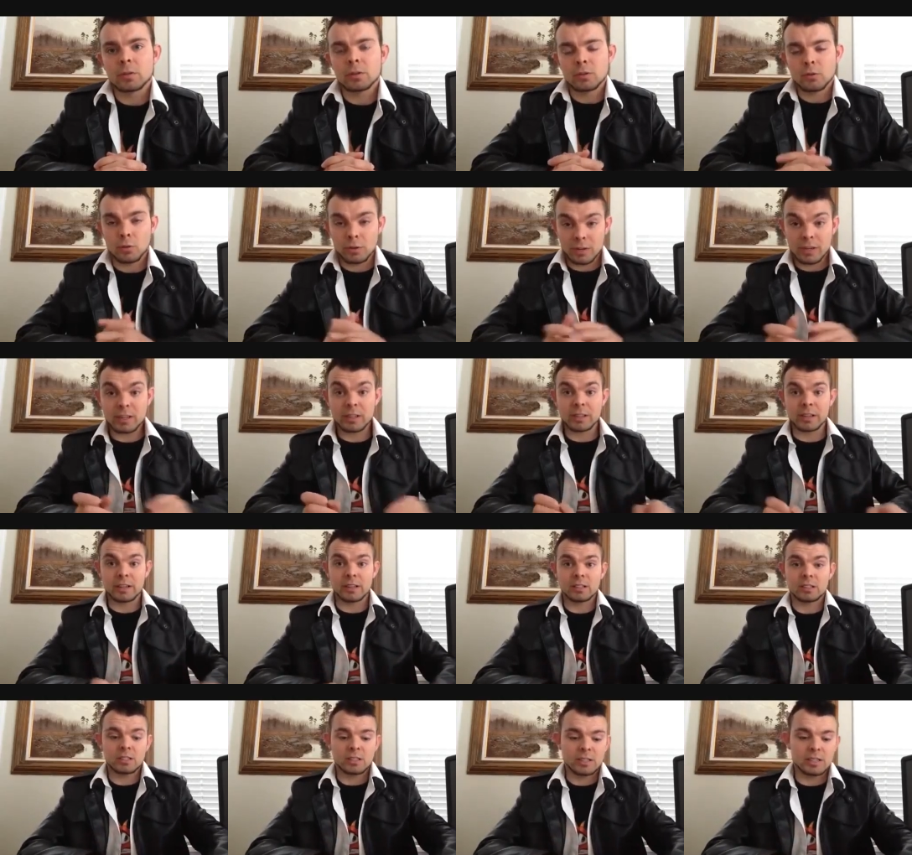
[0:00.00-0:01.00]

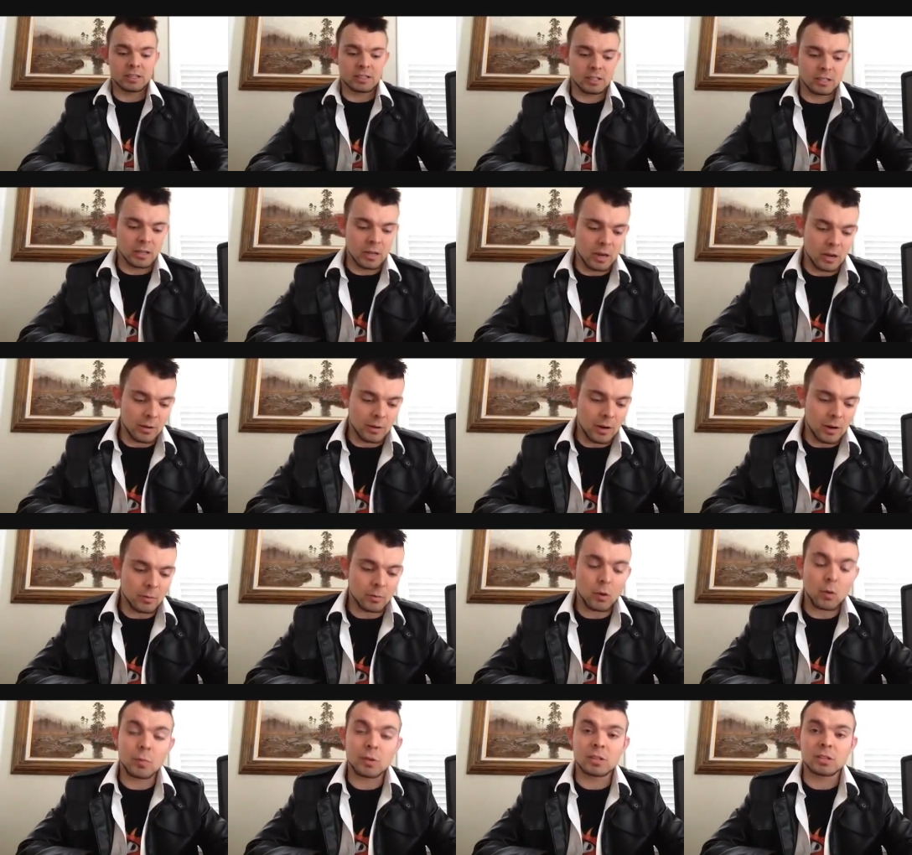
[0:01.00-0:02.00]
Cornelius is a
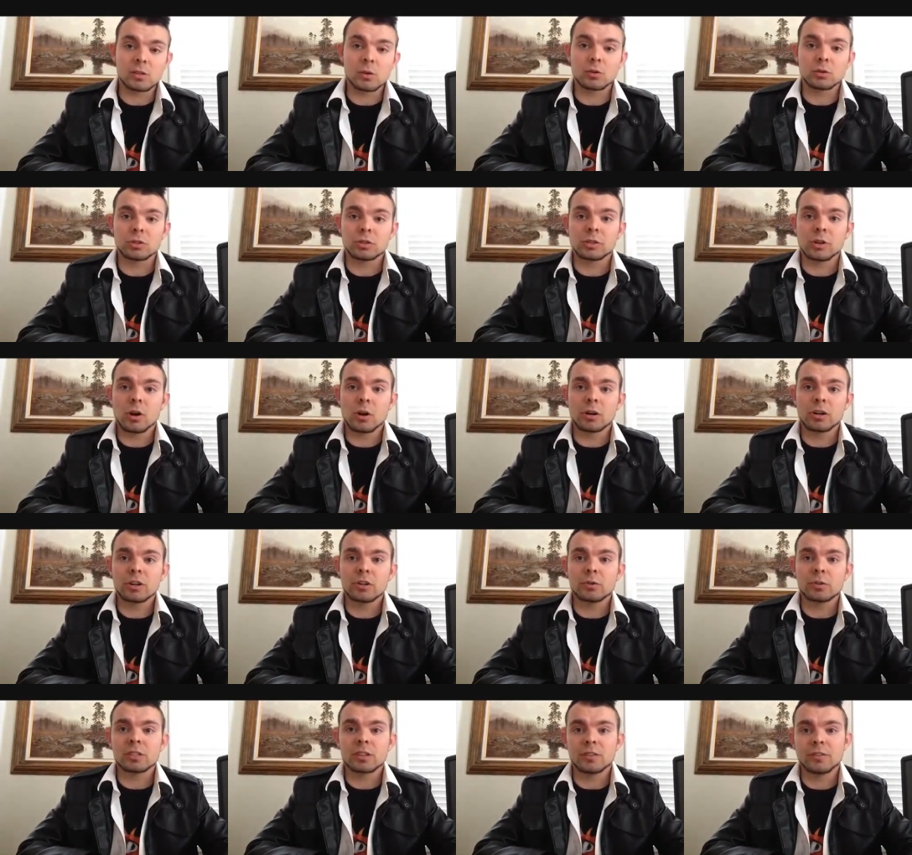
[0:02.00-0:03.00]
Roman soldier guard
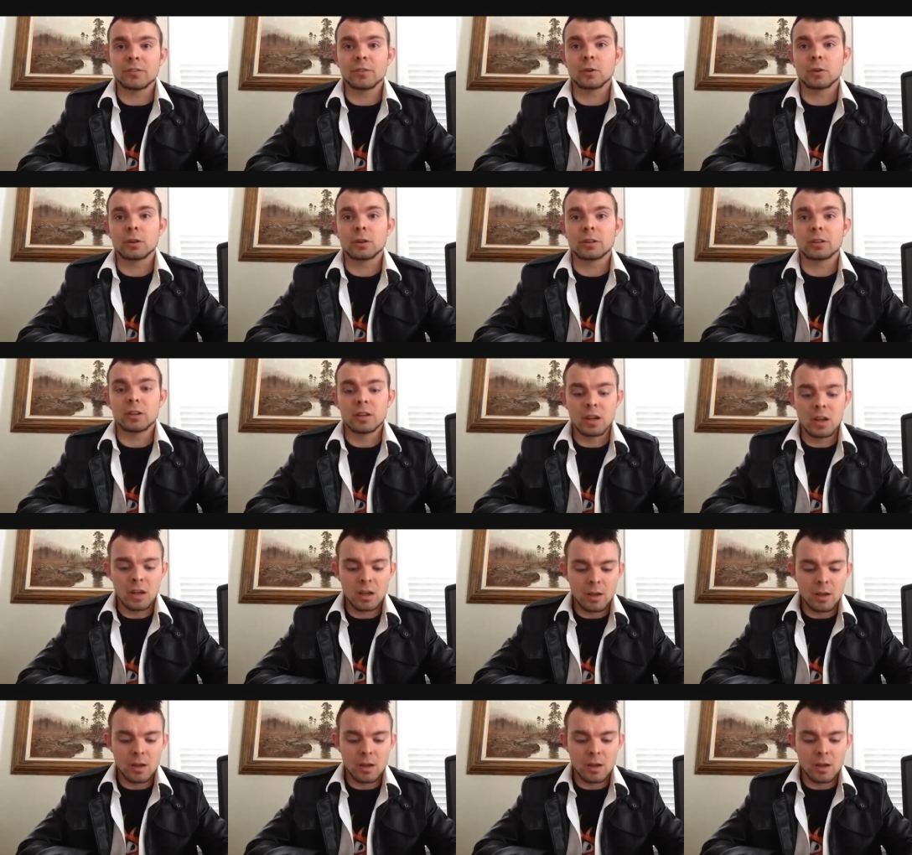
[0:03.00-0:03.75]
who is converted